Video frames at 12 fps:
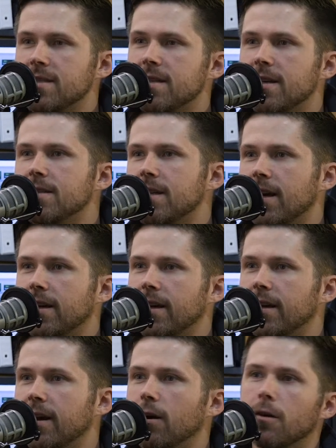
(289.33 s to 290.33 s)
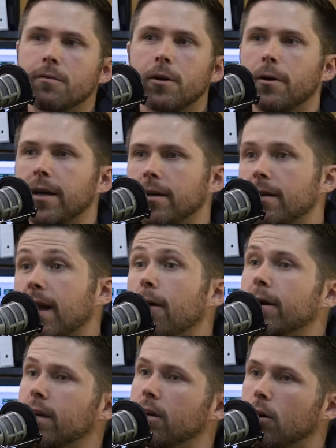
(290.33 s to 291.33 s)
sin taken care of. Now I,
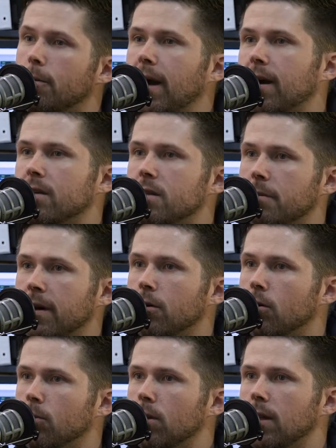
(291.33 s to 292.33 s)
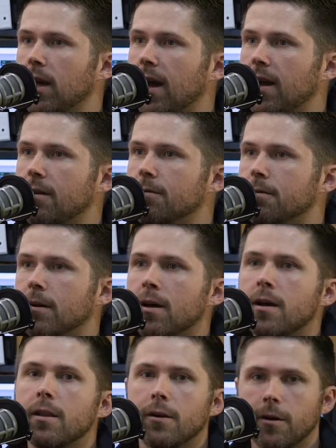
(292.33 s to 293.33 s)
now I can go back to my normal life.
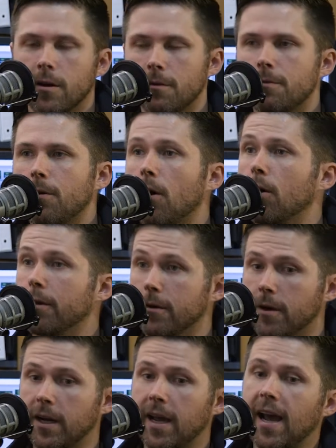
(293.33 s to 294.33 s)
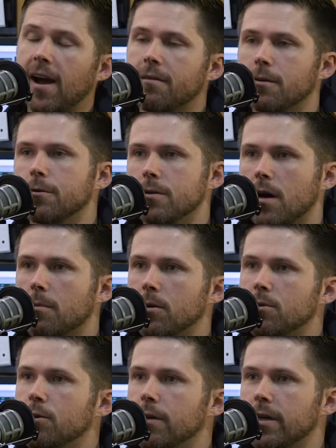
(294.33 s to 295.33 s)
They're going to fall, they're going to have those
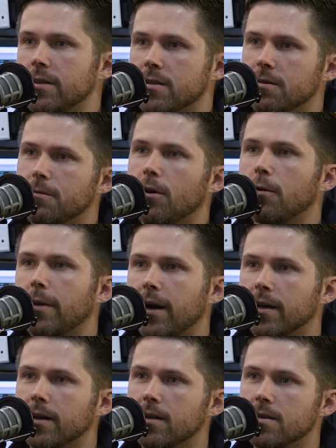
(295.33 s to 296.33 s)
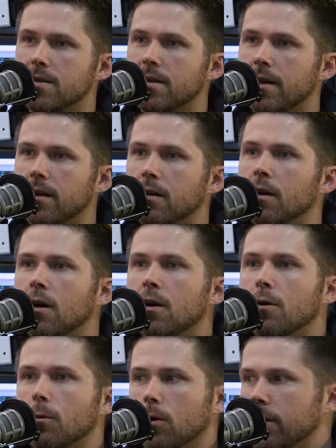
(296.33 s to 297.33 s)
opportunities to fall back into sin.
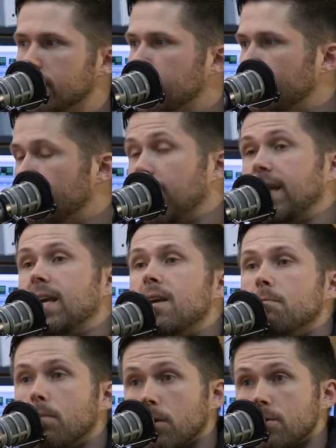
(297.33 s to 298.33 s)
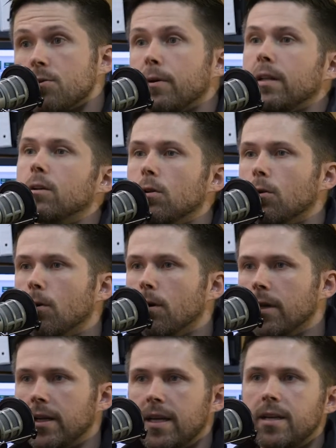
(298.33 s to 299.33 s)
Whereas if they keep pursuing the Lord
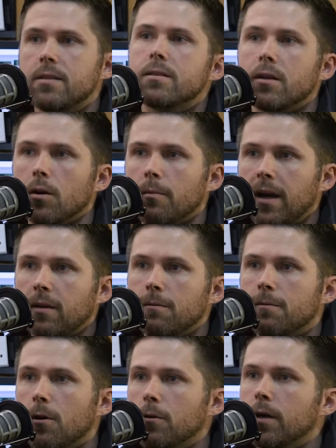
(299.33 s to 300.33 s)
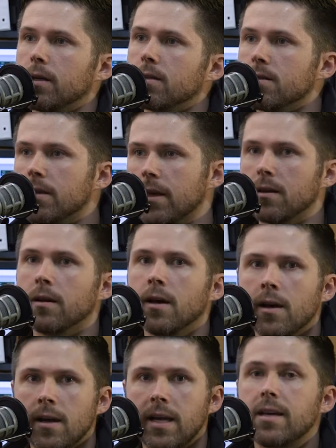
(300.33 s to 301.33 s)
and He's their main focus, then
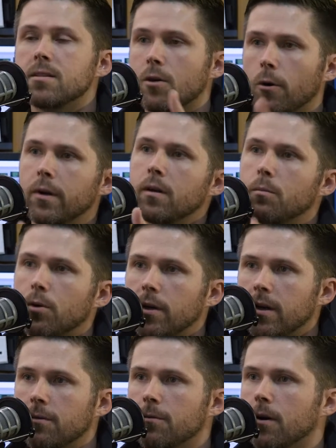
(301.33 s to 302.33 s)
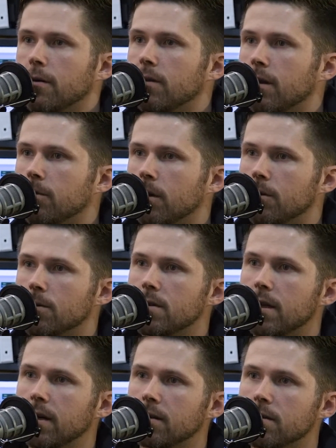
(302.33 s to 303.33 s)
He's going to put in front of them those
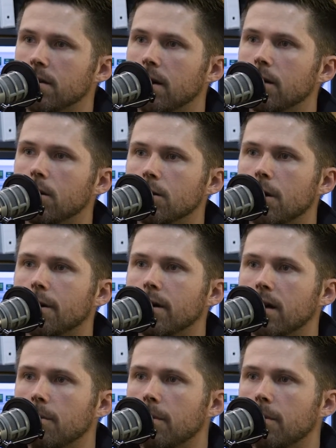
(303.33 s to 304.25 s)
things like you're talking